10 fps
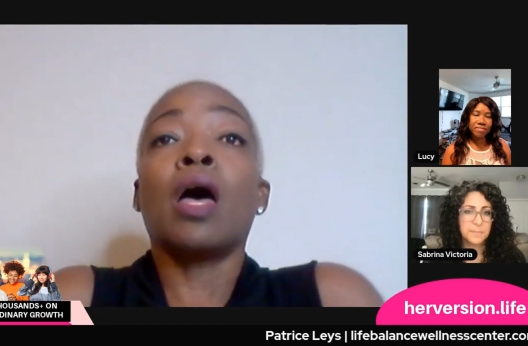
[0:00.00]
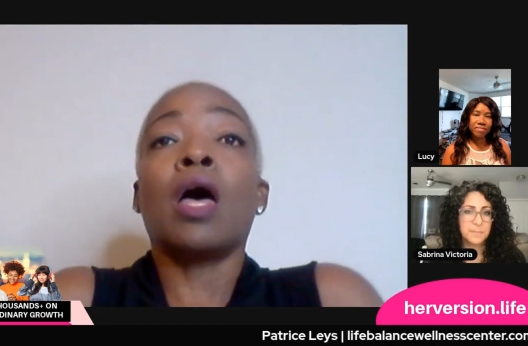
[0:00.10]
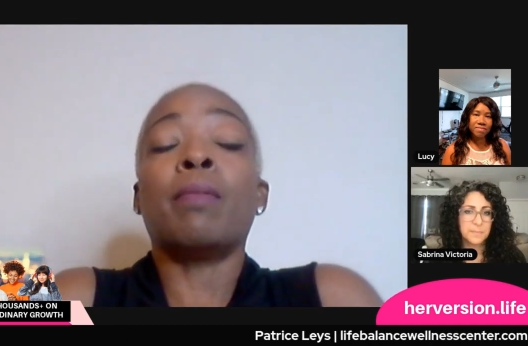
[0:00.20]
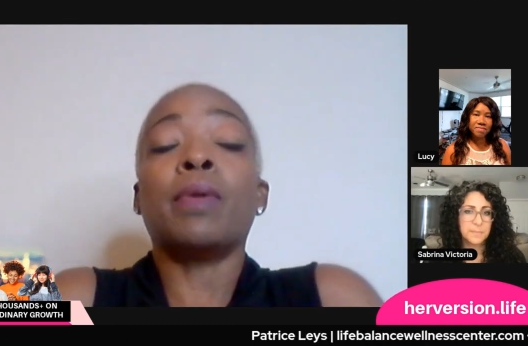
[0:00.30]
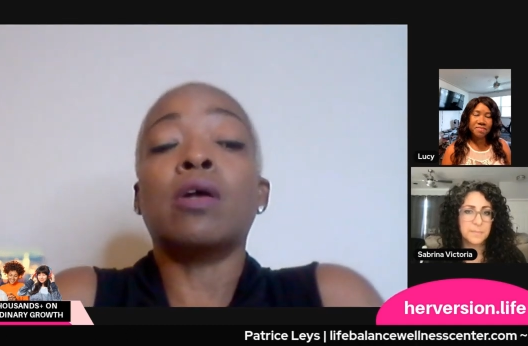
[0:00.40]

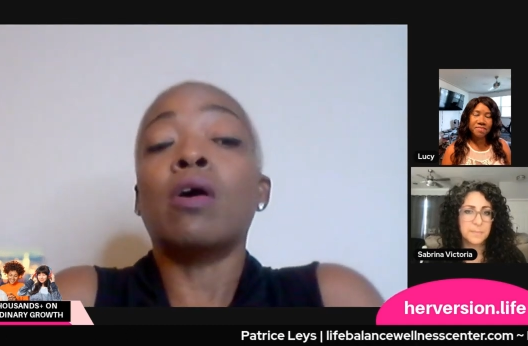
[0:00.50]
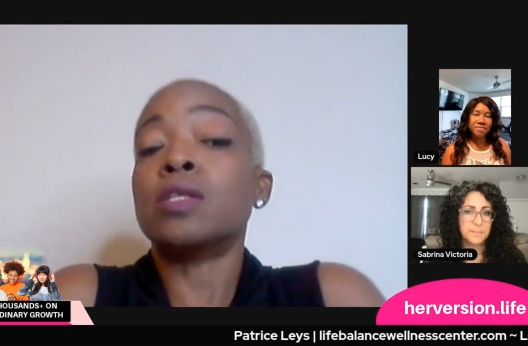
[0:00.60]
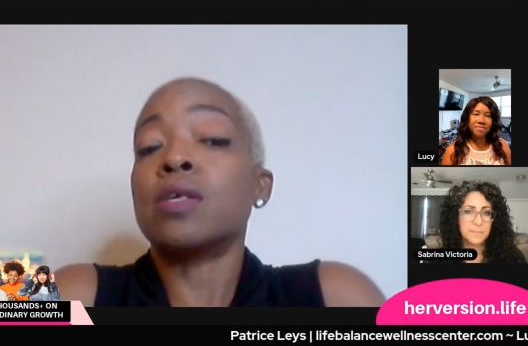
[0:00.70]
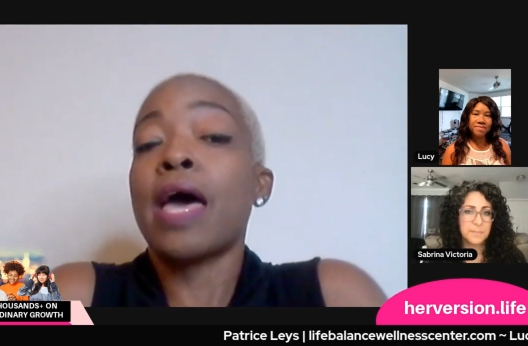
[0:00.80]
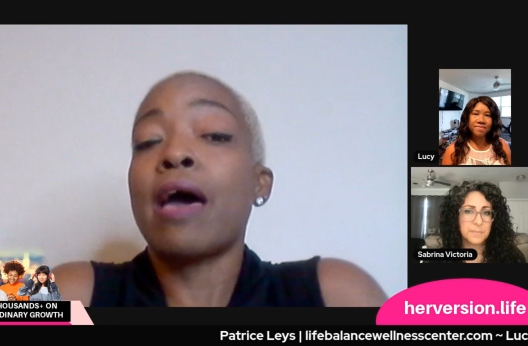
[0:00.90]
Speaker 1: Um, it
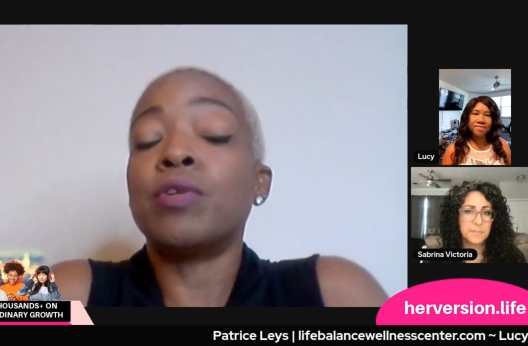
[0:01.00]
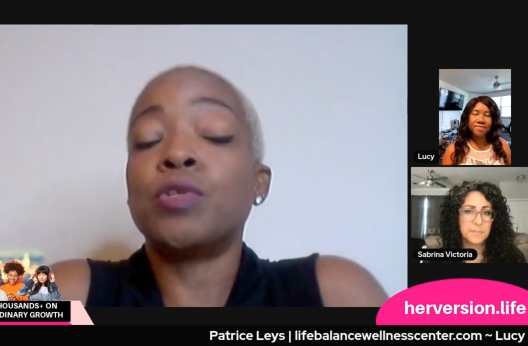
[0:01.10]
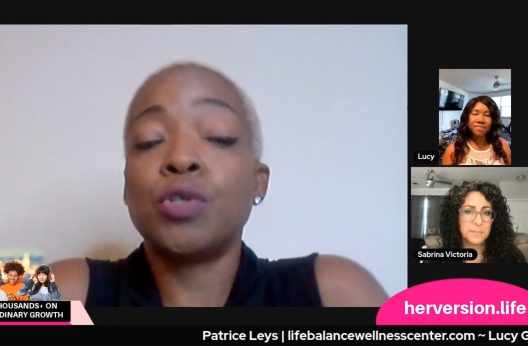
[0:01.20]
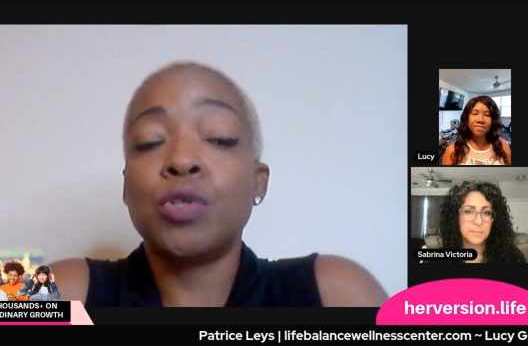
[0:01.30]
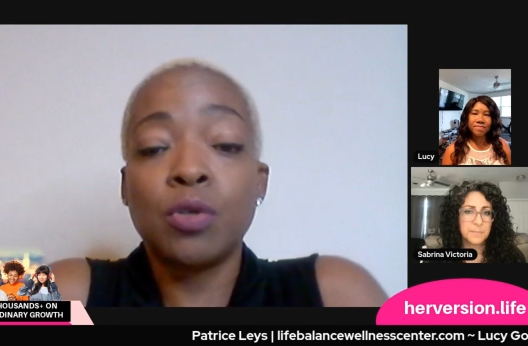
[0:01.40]
also
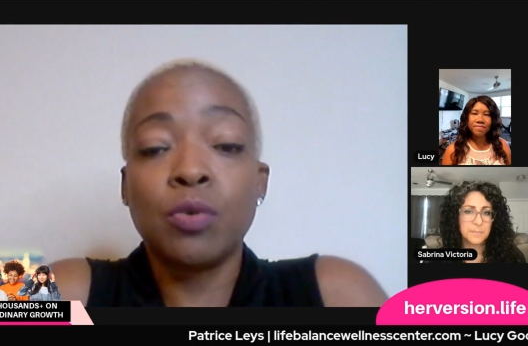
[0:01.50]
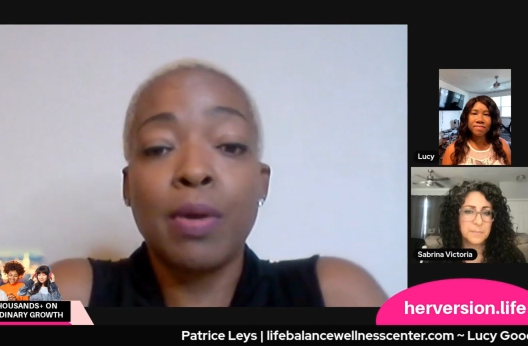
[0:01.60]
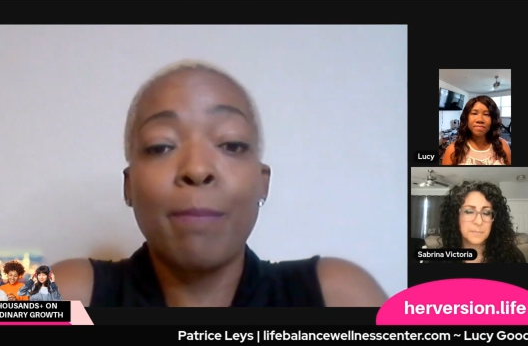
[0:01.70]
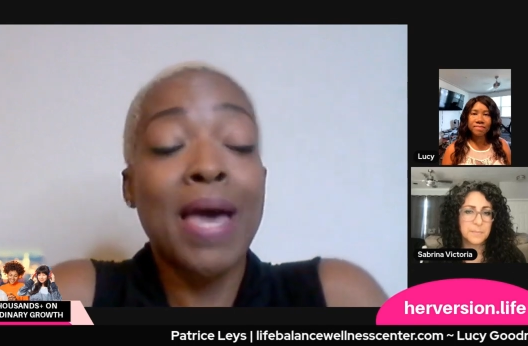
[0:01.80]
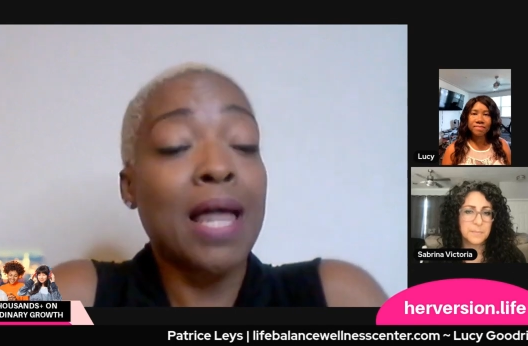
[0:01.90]
having to do
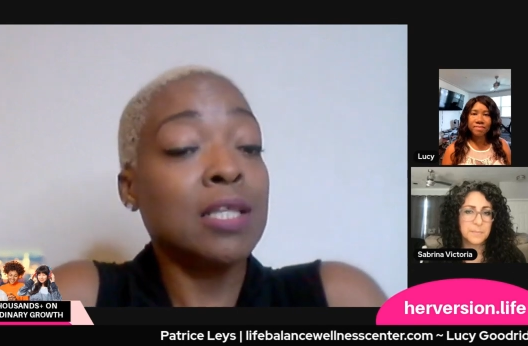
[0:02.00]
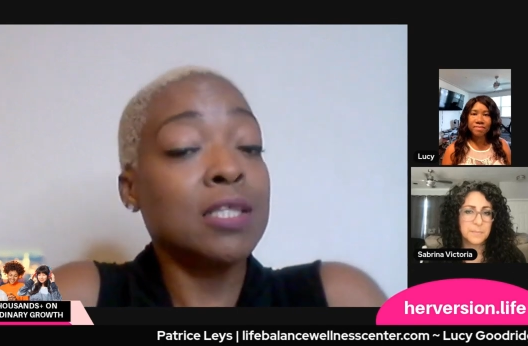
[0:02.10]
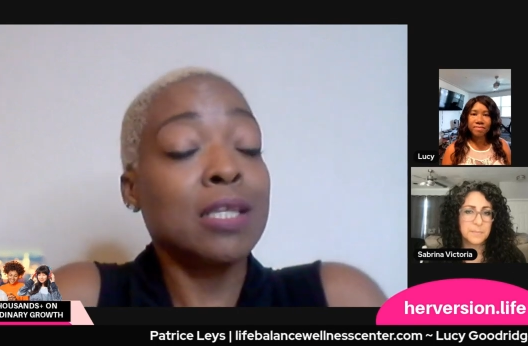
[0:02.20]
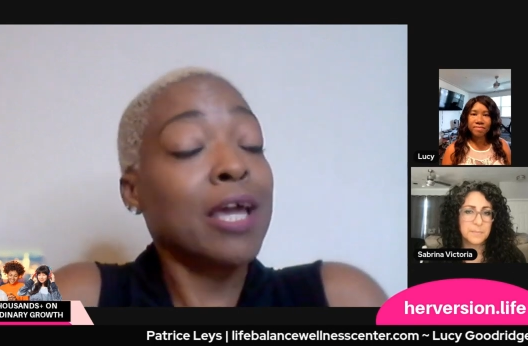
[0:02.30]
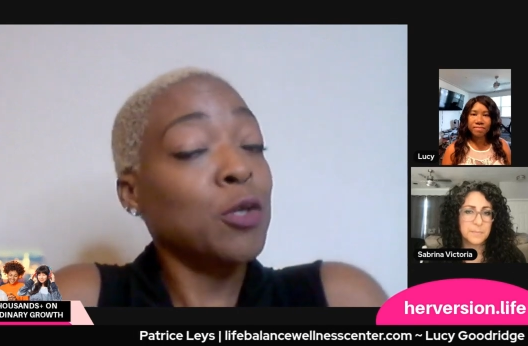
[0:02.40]
with
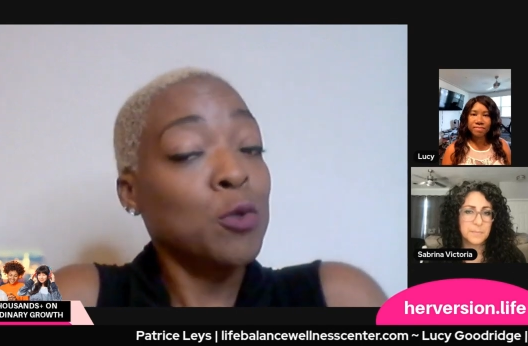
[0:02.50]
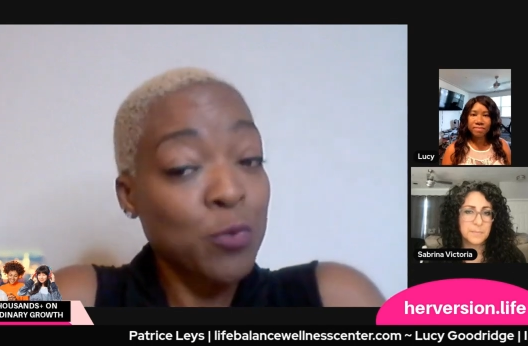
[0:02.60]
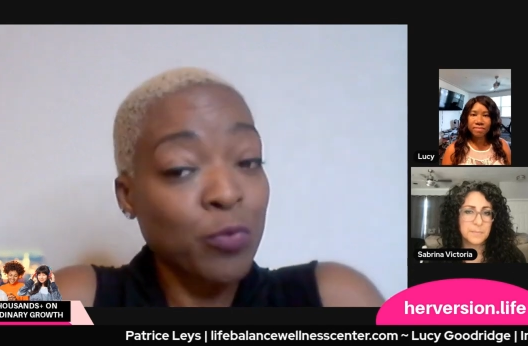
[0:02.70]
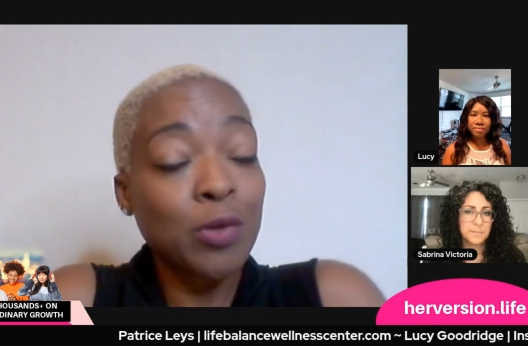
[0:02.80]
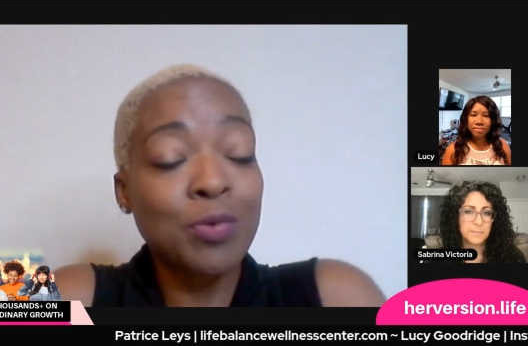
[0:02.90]
balancing. I
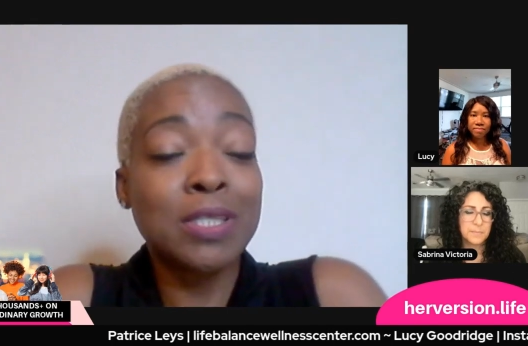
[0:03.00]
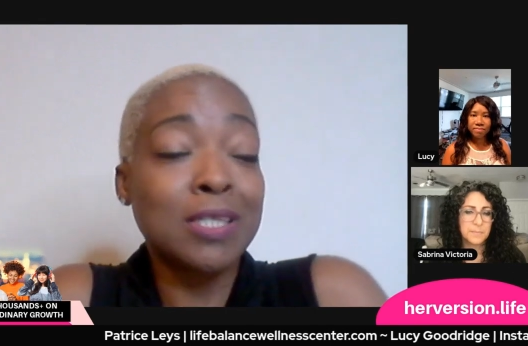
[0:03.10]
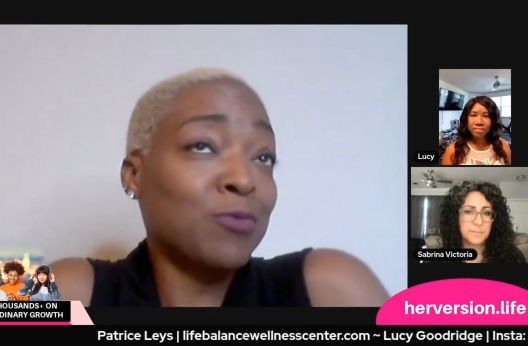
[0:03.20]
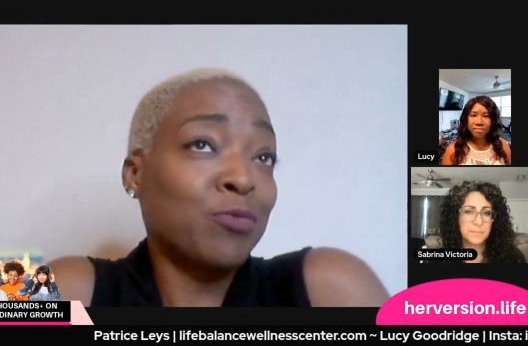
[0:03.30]
use frequencies.